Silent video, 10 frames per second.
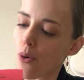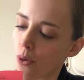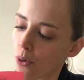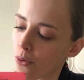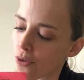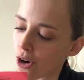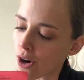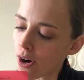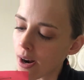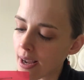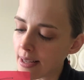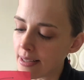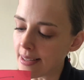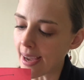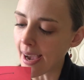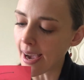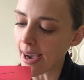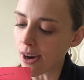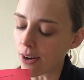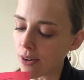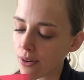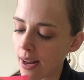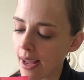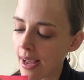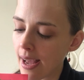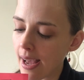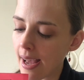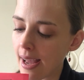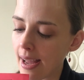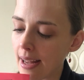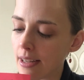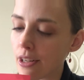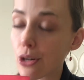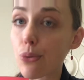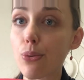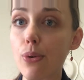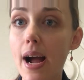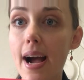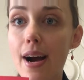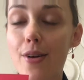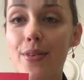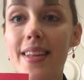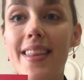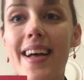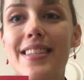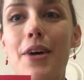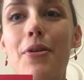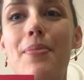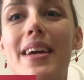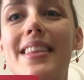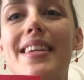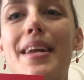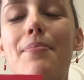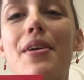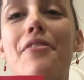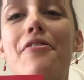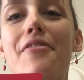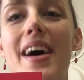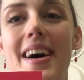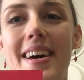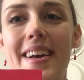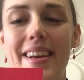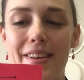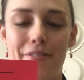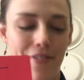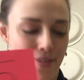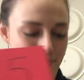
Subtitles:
Over, down, and around. That's how we make the number five.